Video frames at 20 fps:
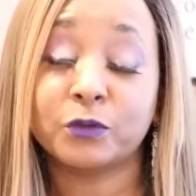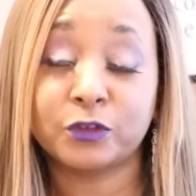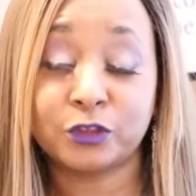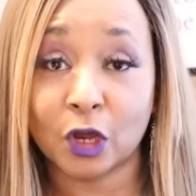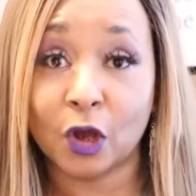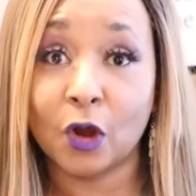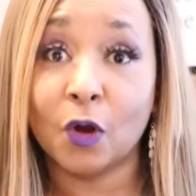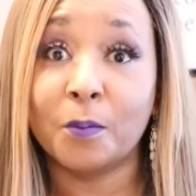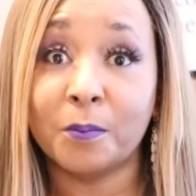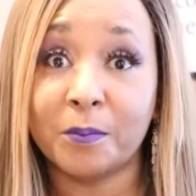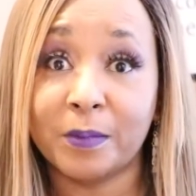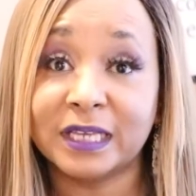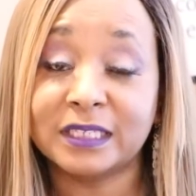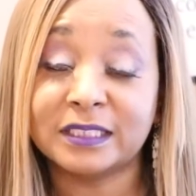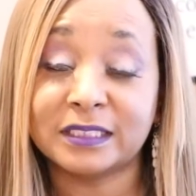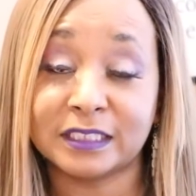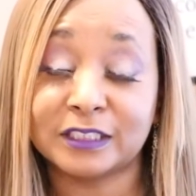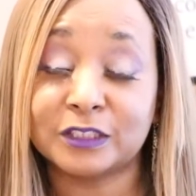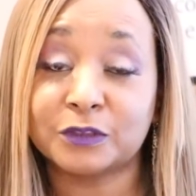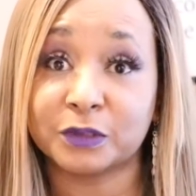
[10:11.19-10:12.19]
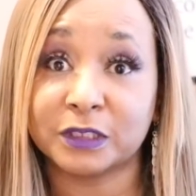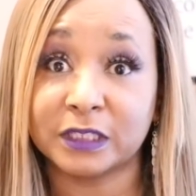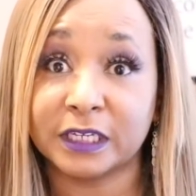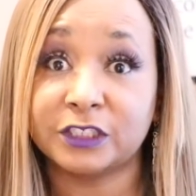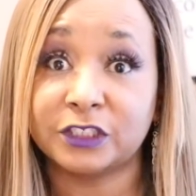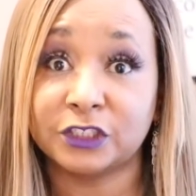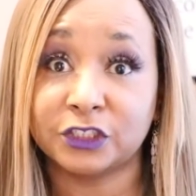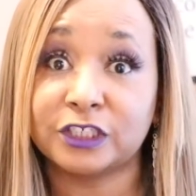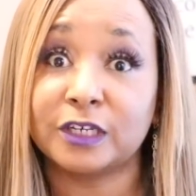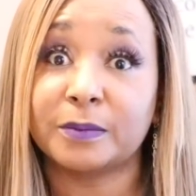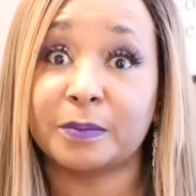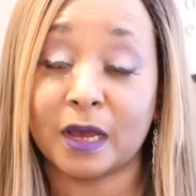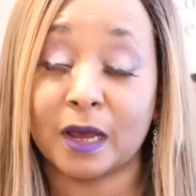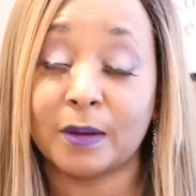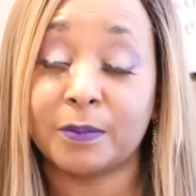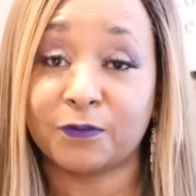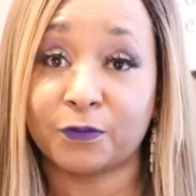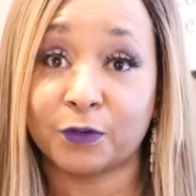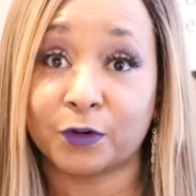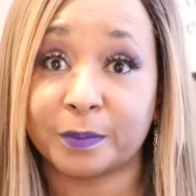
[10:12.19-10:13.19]
Don't mess this relationship
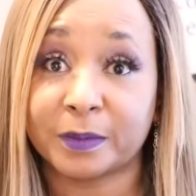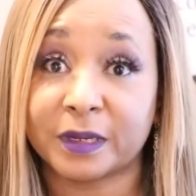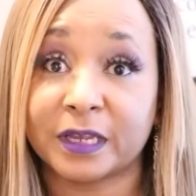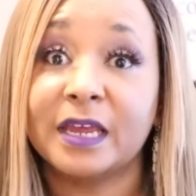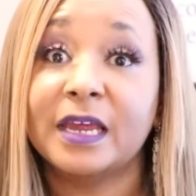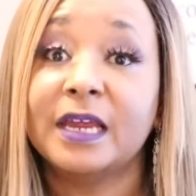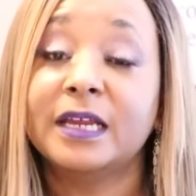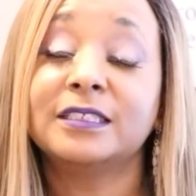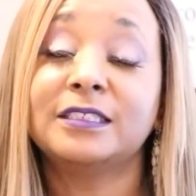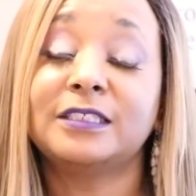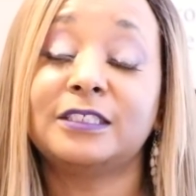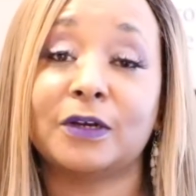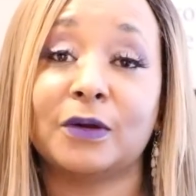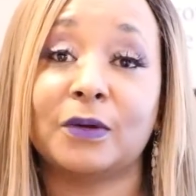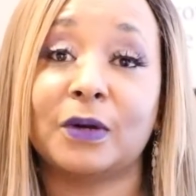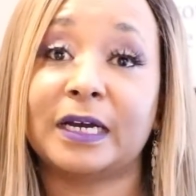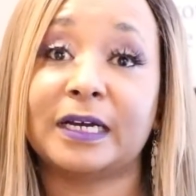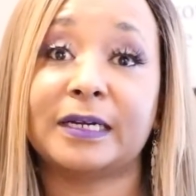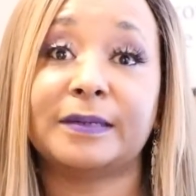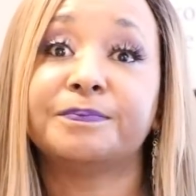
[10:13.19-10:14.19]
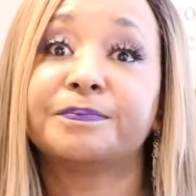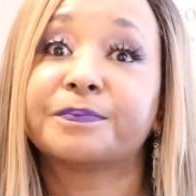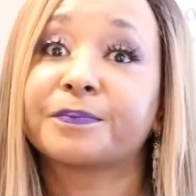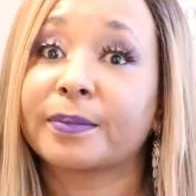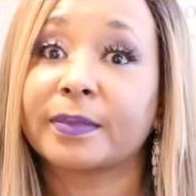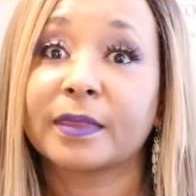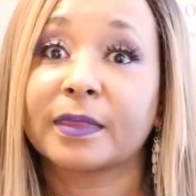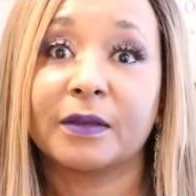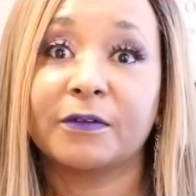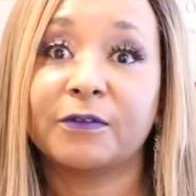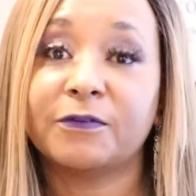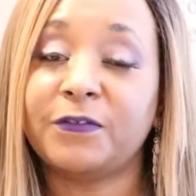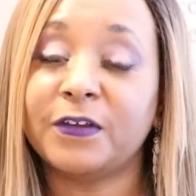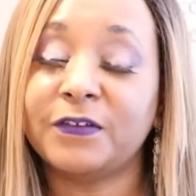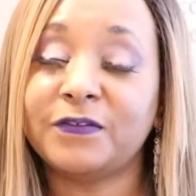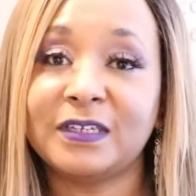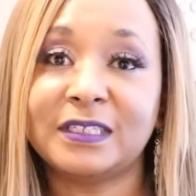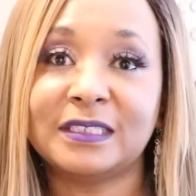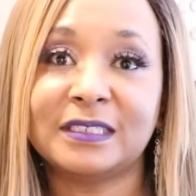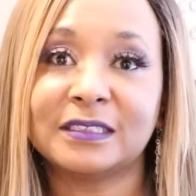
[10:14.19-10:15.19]
up for me. So
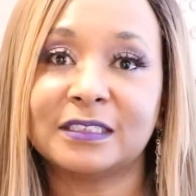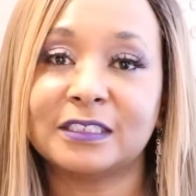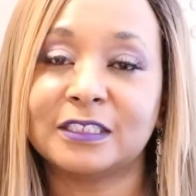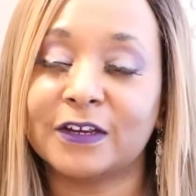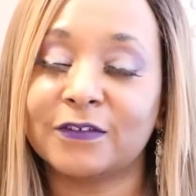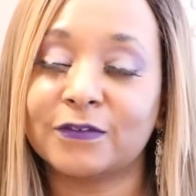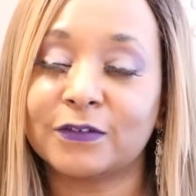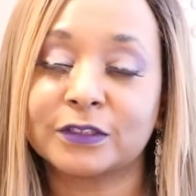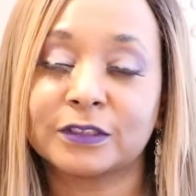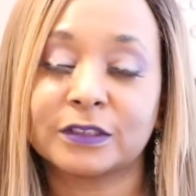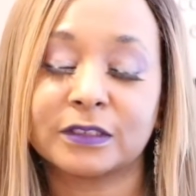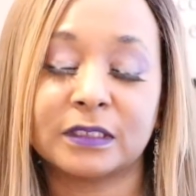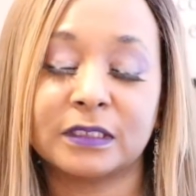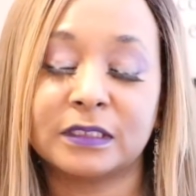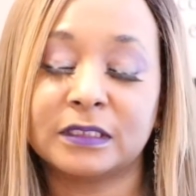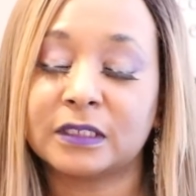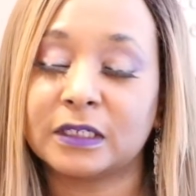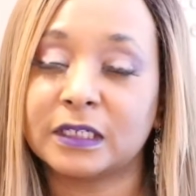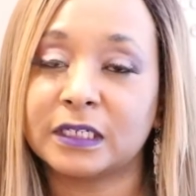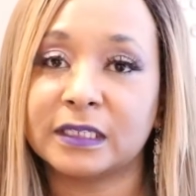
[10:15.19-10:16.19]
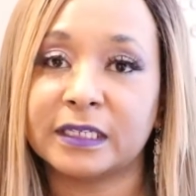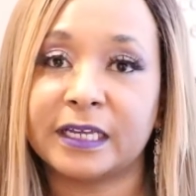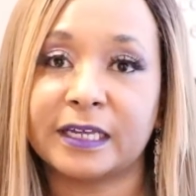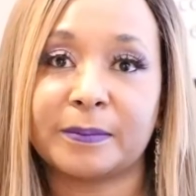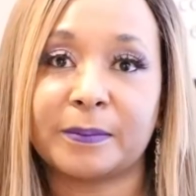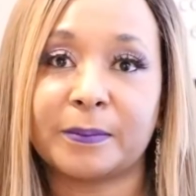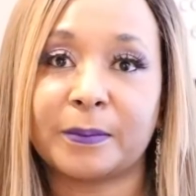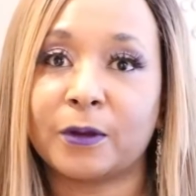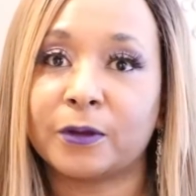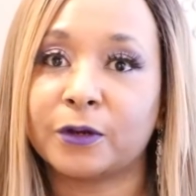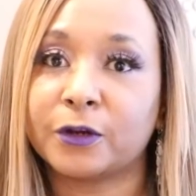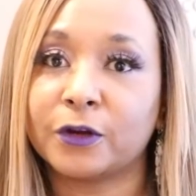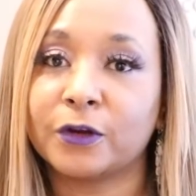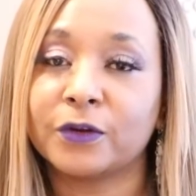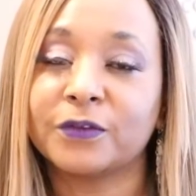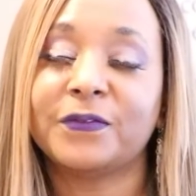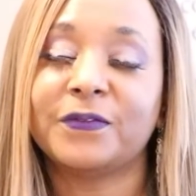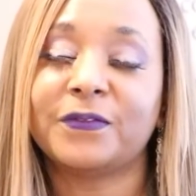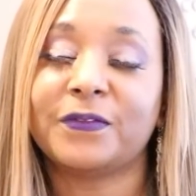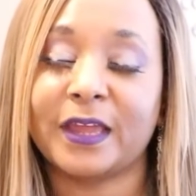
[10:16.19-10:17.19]
50 Cent never is going to let up on
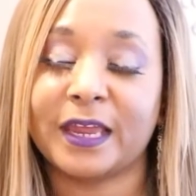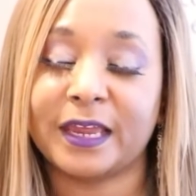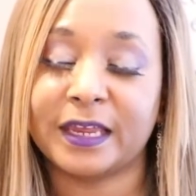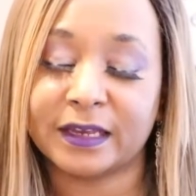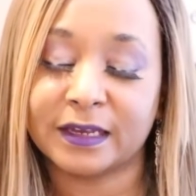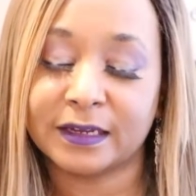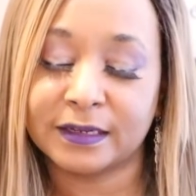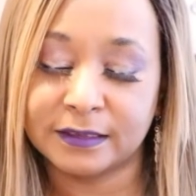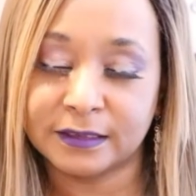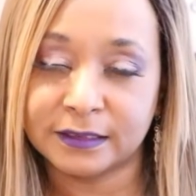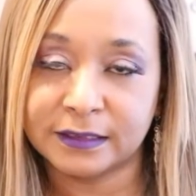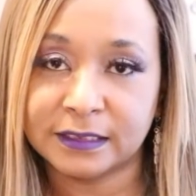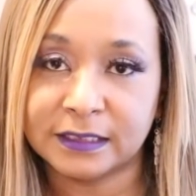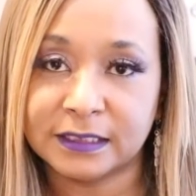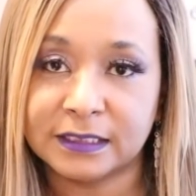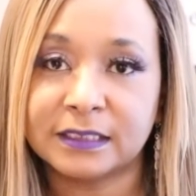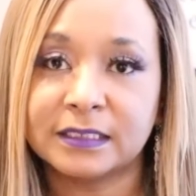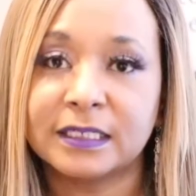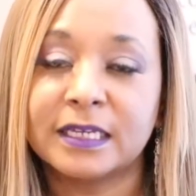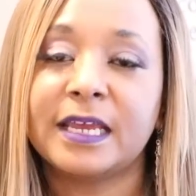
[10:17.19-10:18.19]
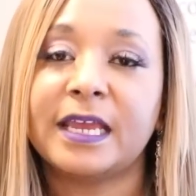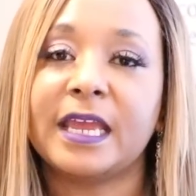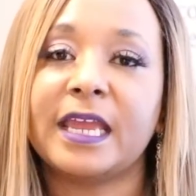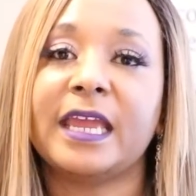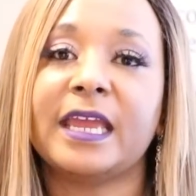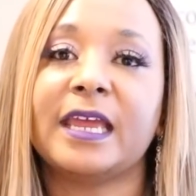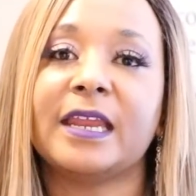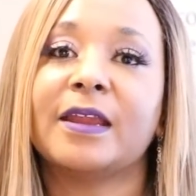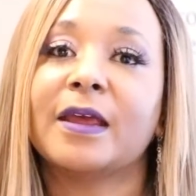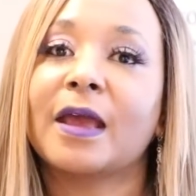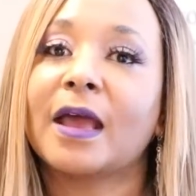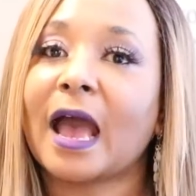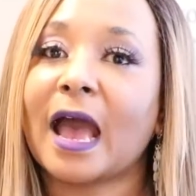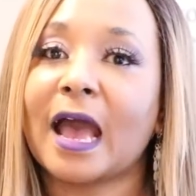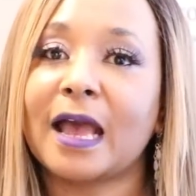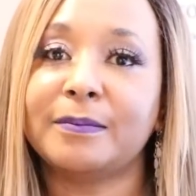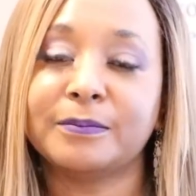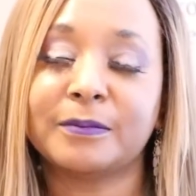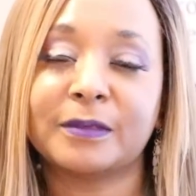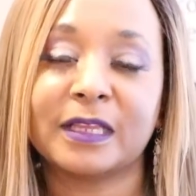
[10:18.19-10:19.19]
her. Thank goodness. And
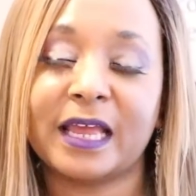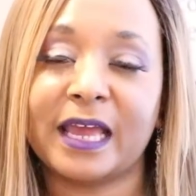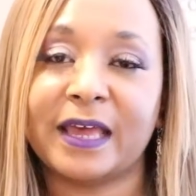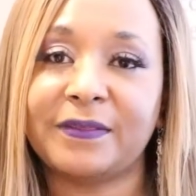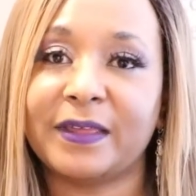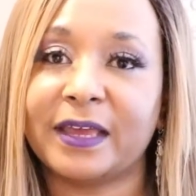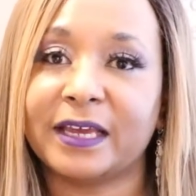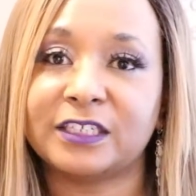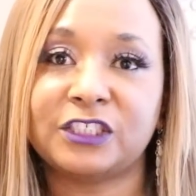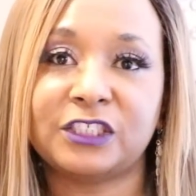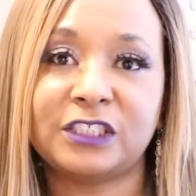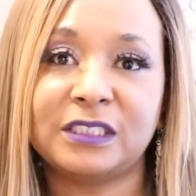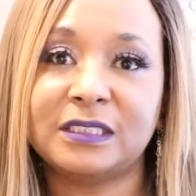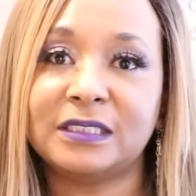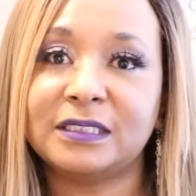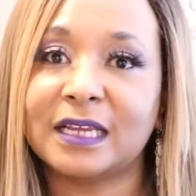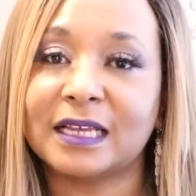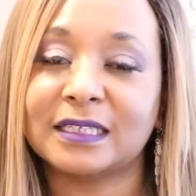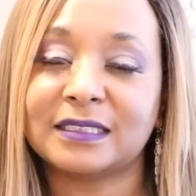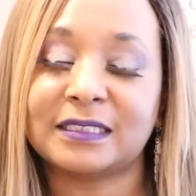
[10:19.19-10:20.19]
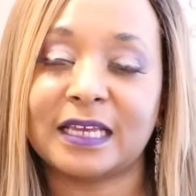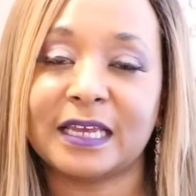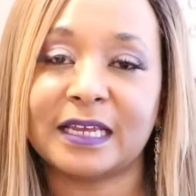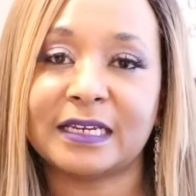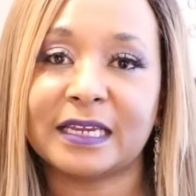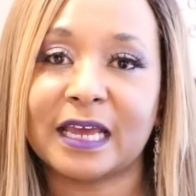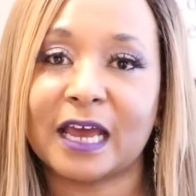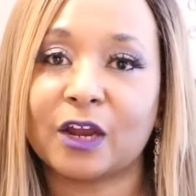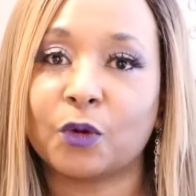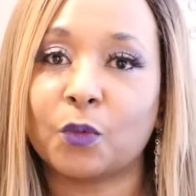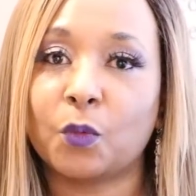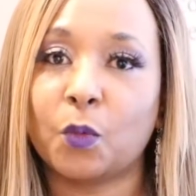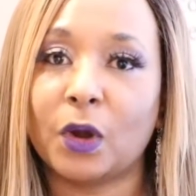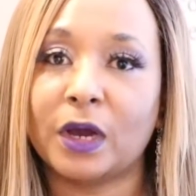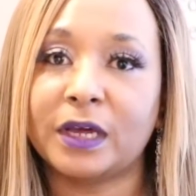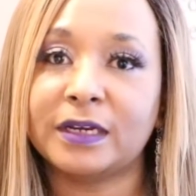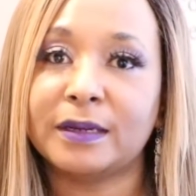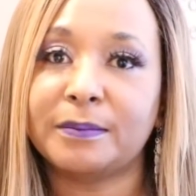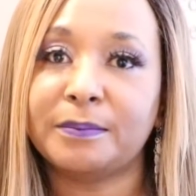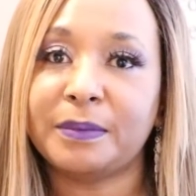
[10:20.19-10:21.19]
I'm glad that she's not saying not
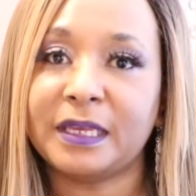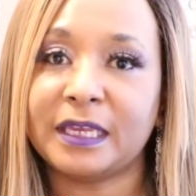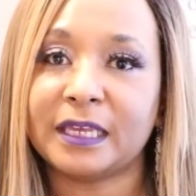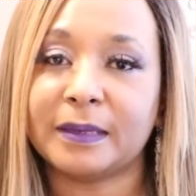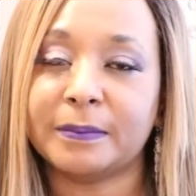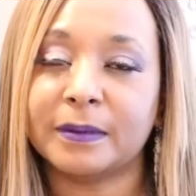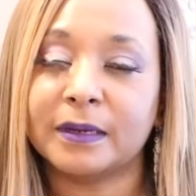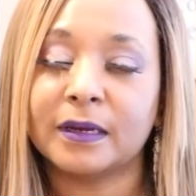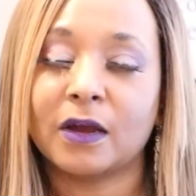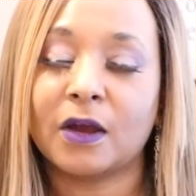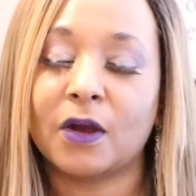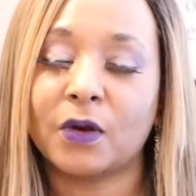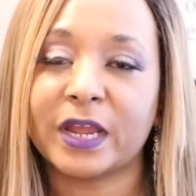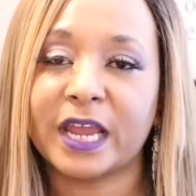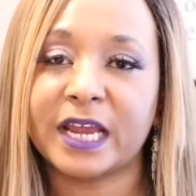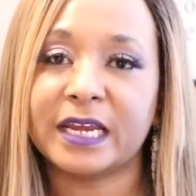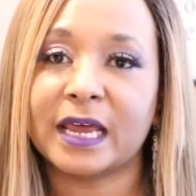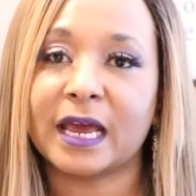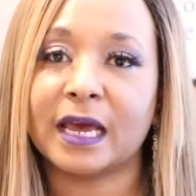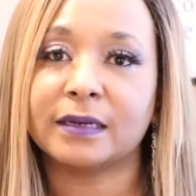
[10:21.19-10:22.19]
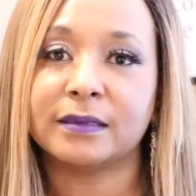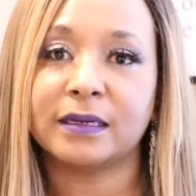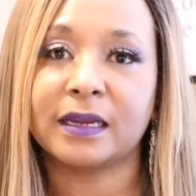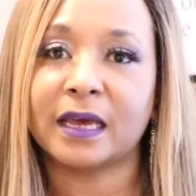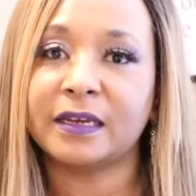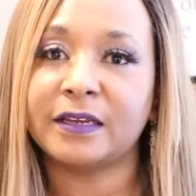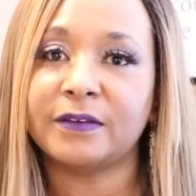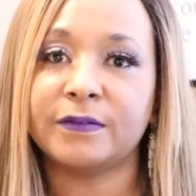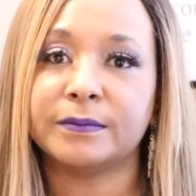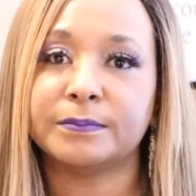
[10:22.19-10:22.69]
one peep. Okay, nothing.